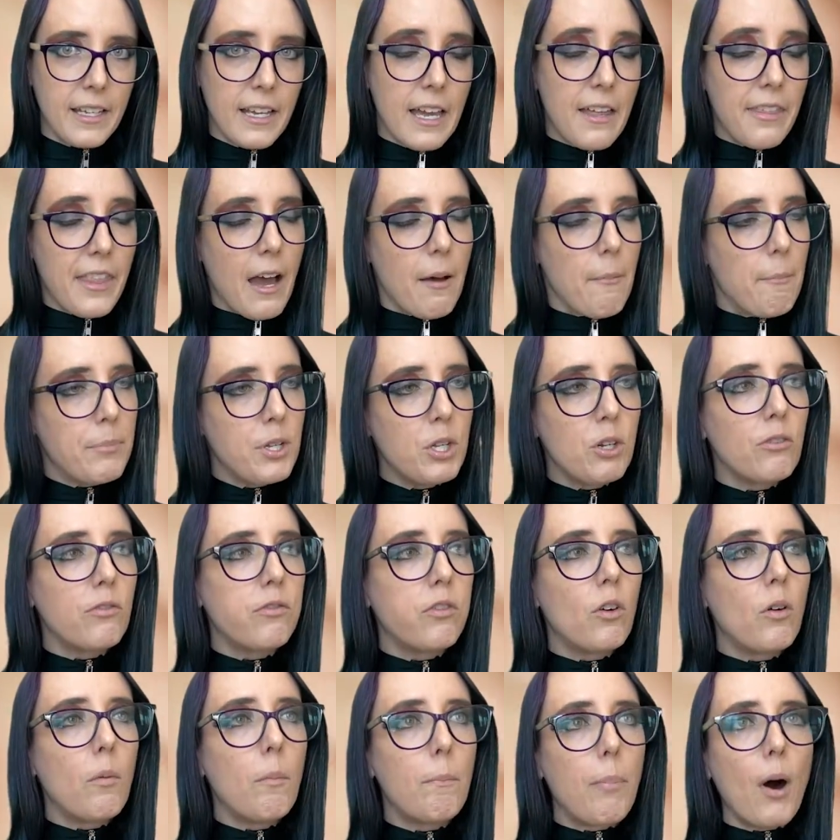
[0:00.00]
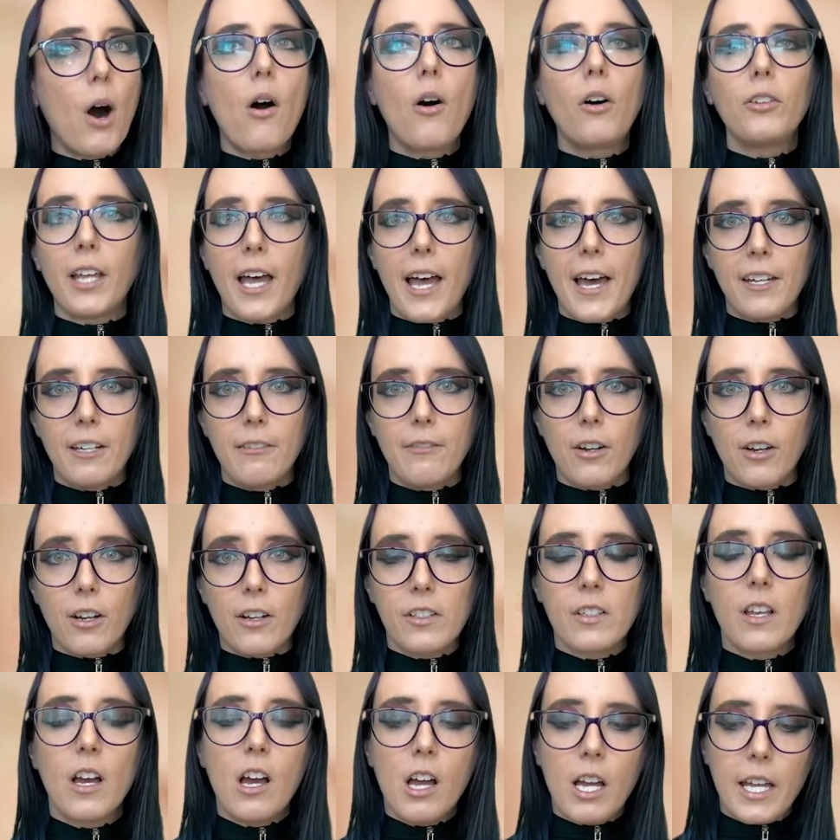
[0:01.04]
That beautiful bald head of
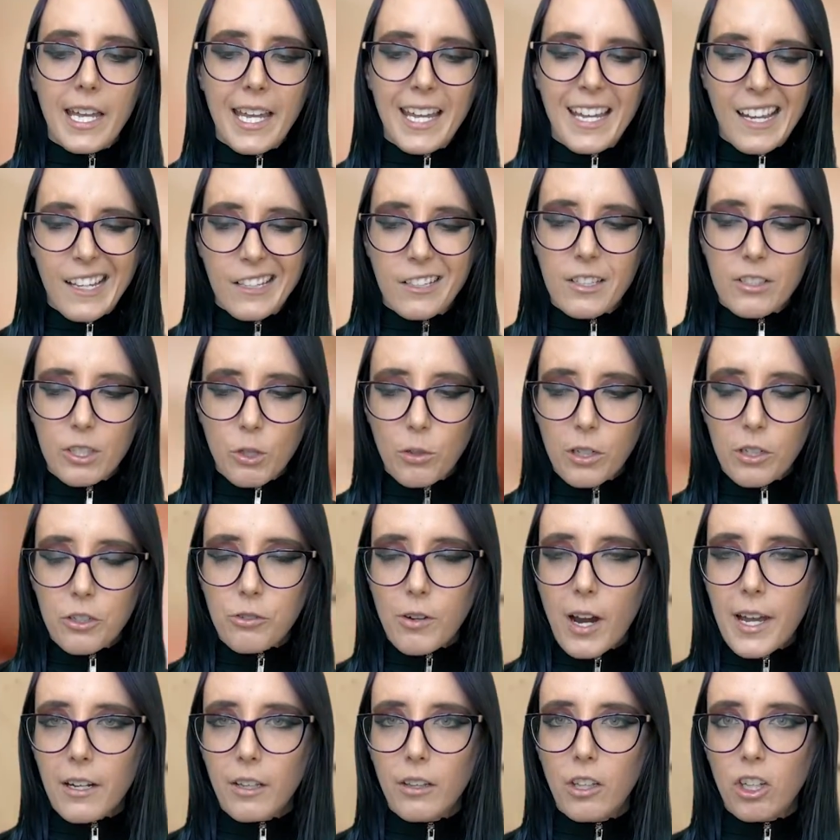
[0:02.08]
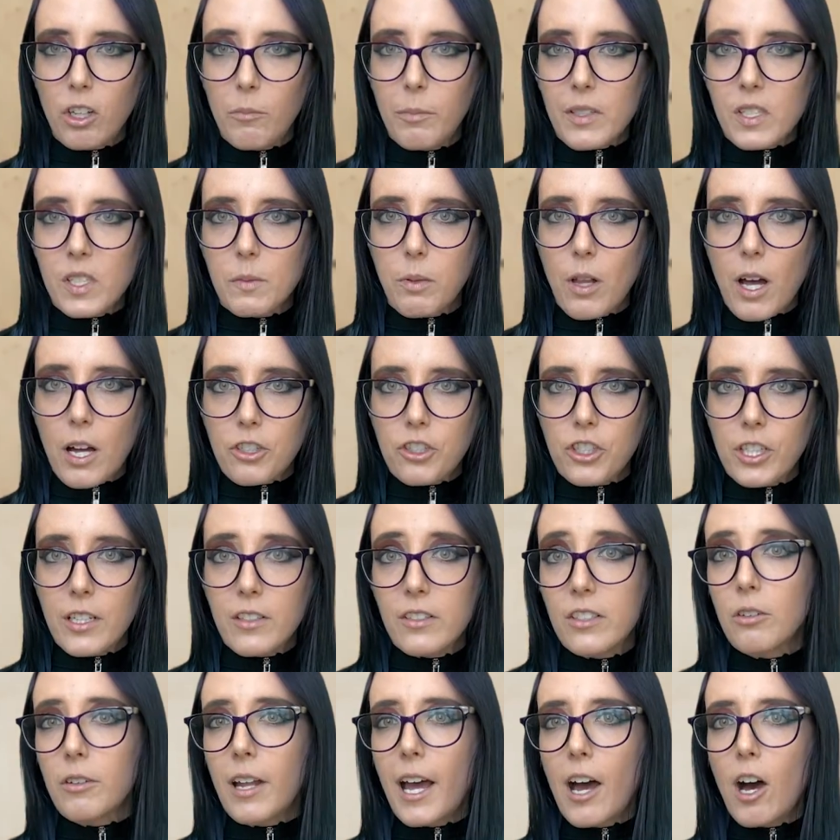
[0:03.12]
hers, it had sort of dried a little bit splotchy.
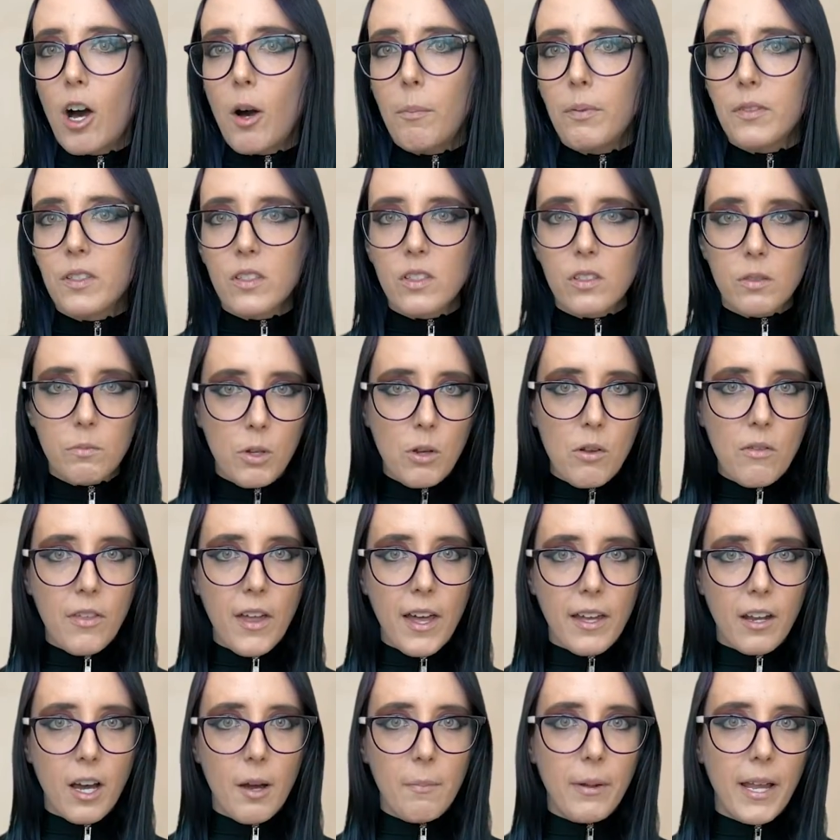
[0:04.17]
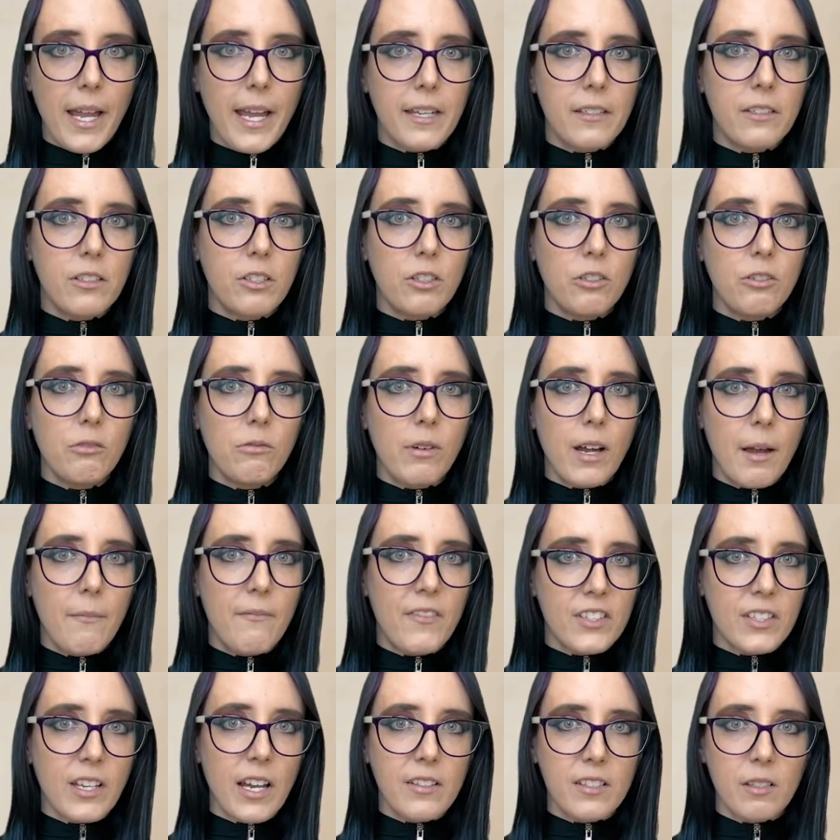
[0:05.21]
So to help smooth that up and to
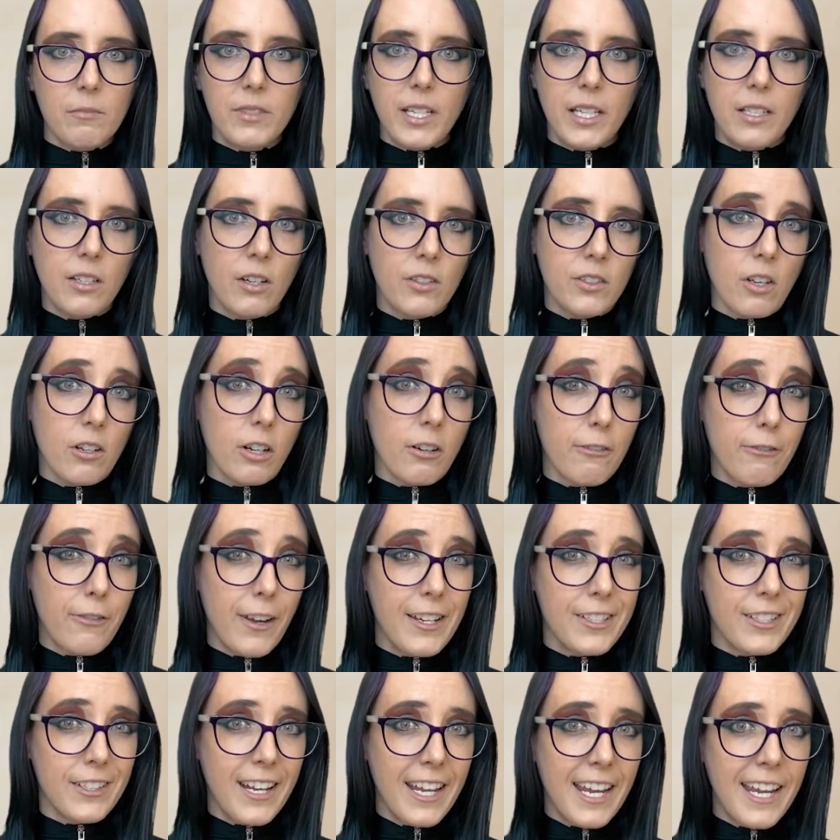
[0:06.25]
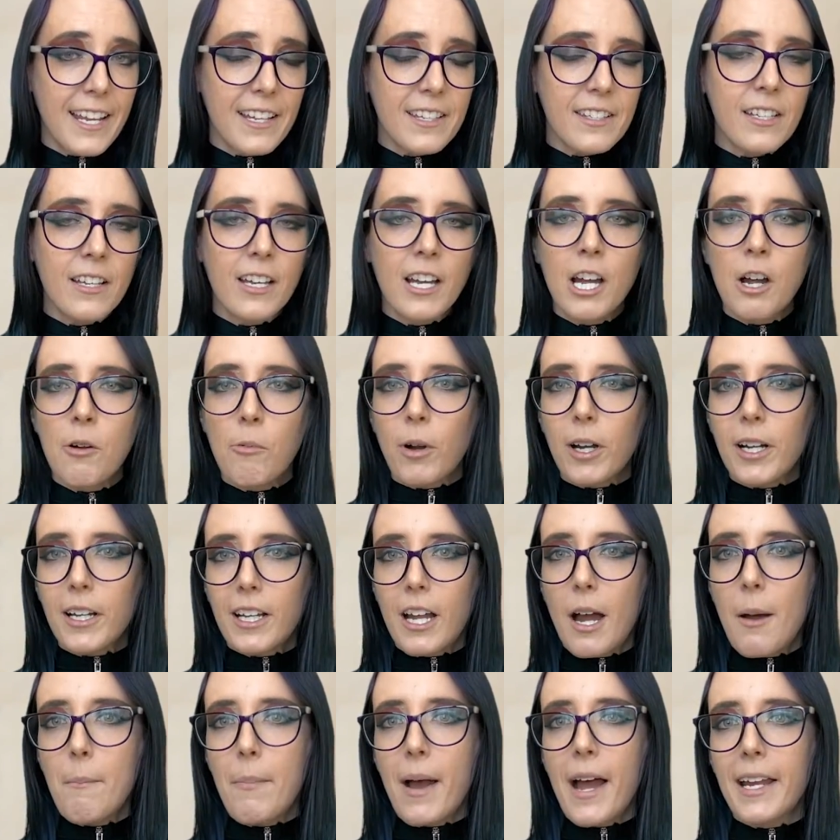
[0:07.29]
emphasize some details on her face and hands, we're gonna
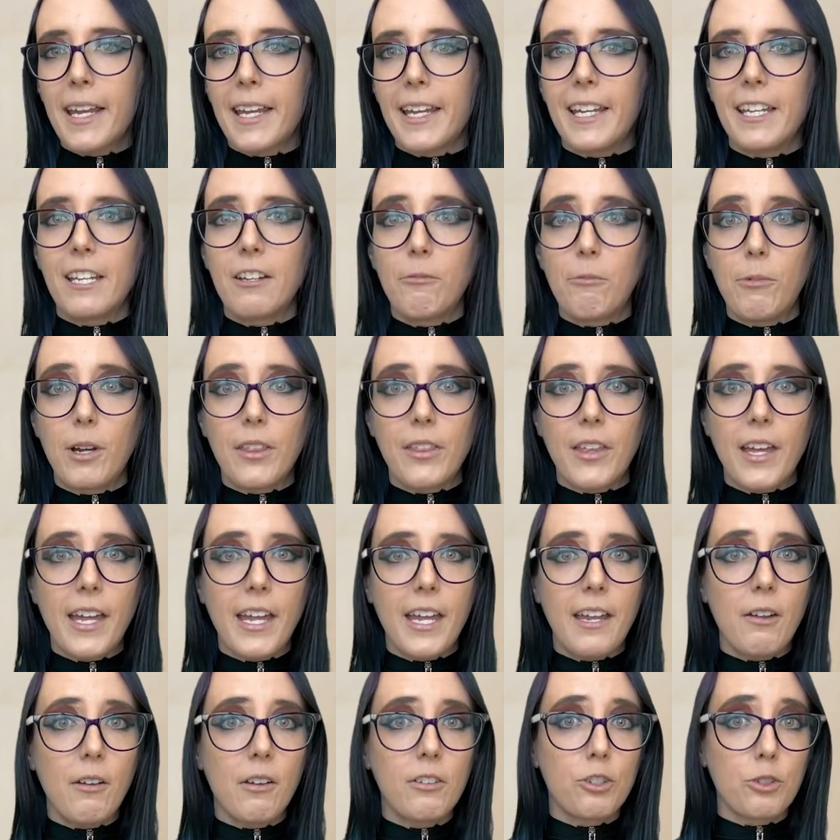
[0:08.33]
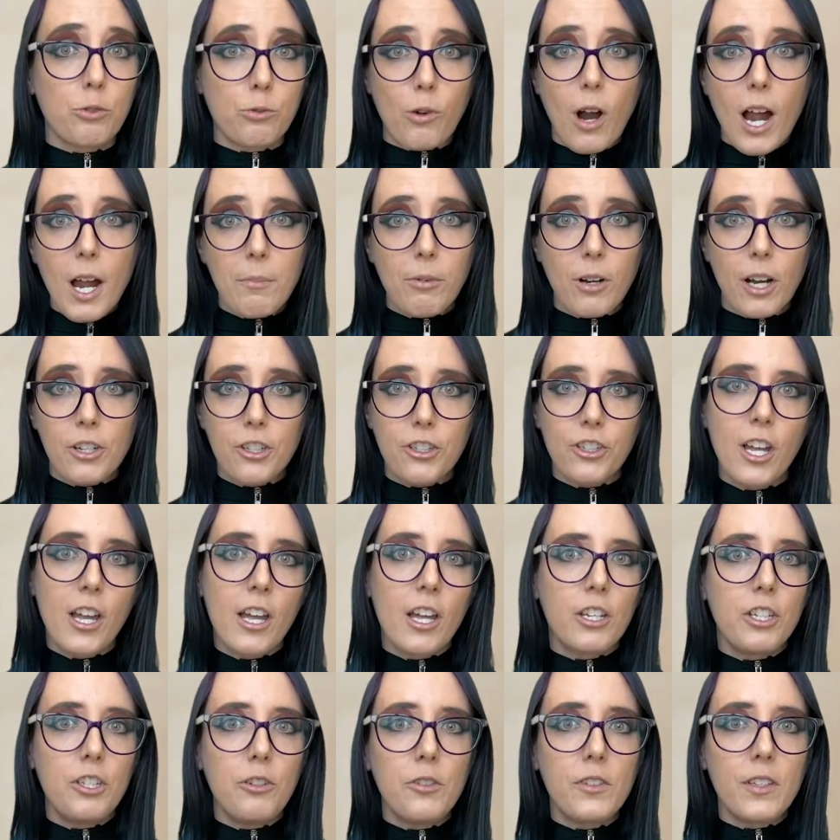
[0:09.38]
come back in with a dry brush
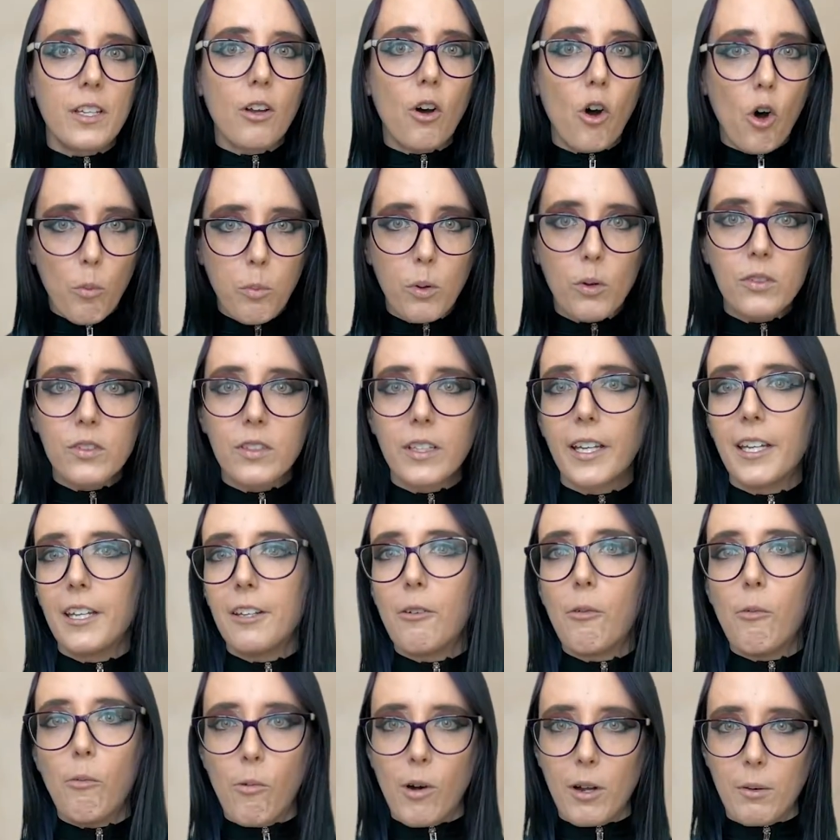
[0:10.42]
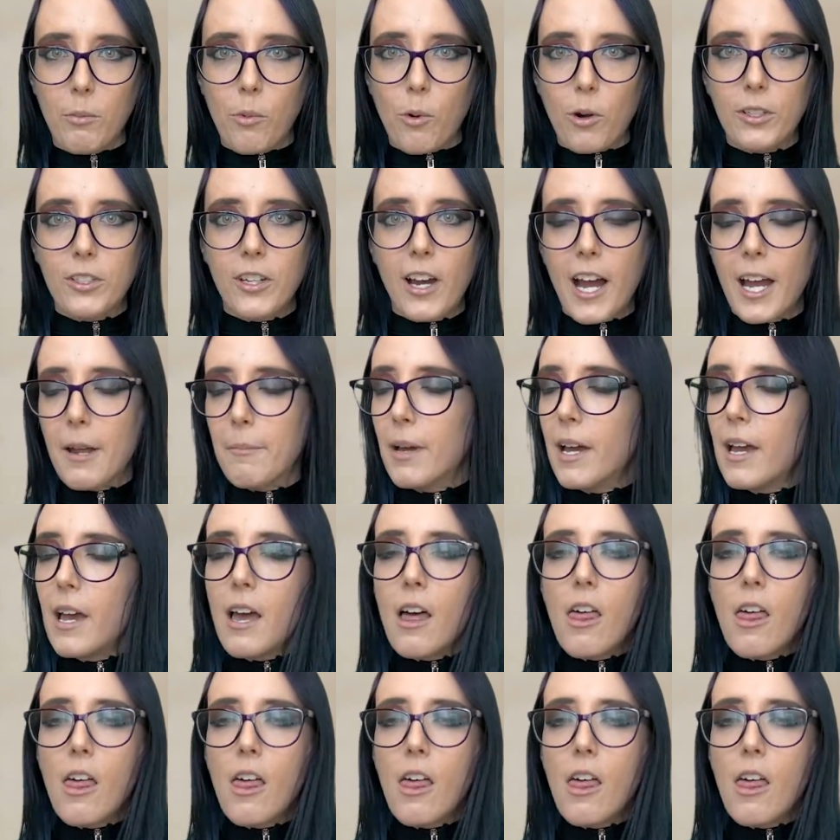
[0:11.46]
using Opal Skin one more time.